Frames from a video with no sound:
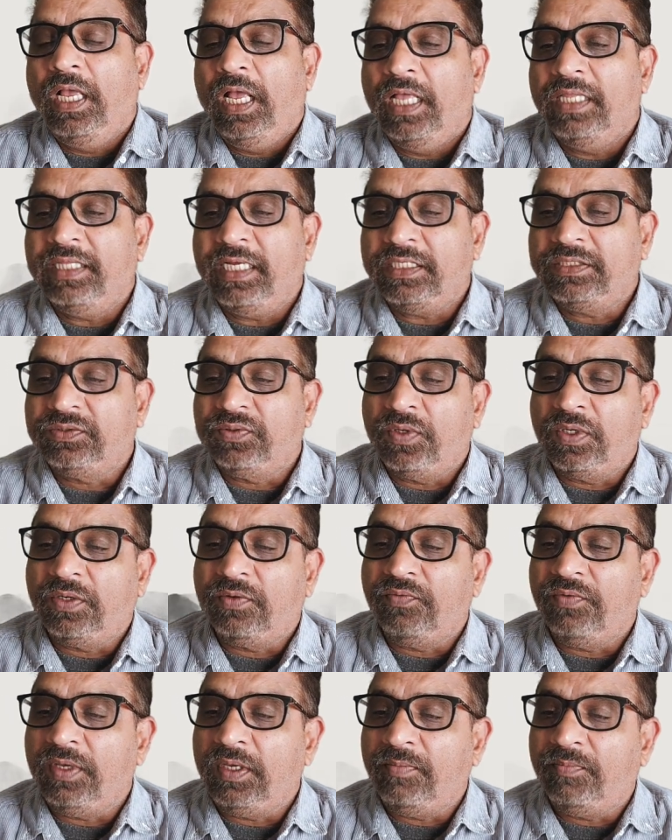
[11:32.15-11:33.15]
And that's what
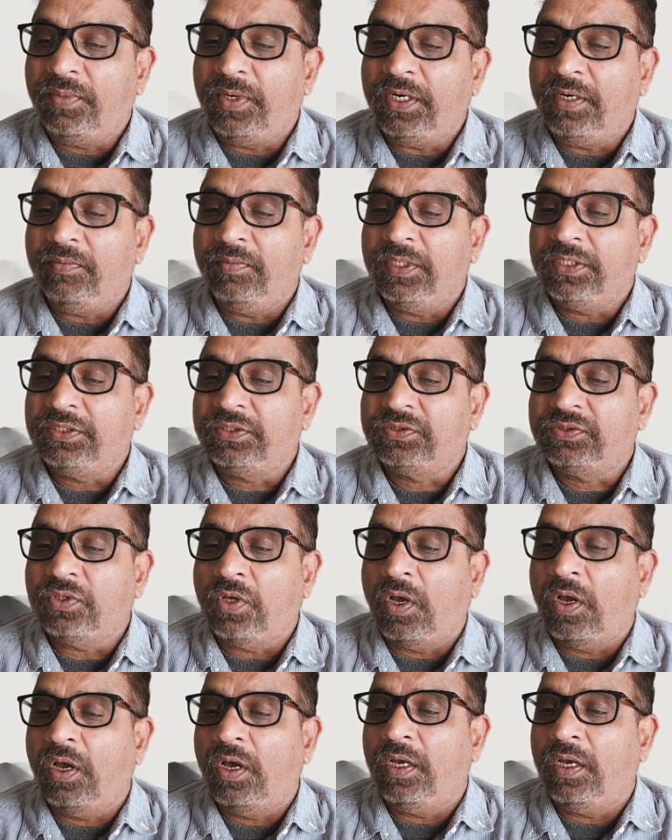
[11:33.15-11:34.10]
we pretty much saw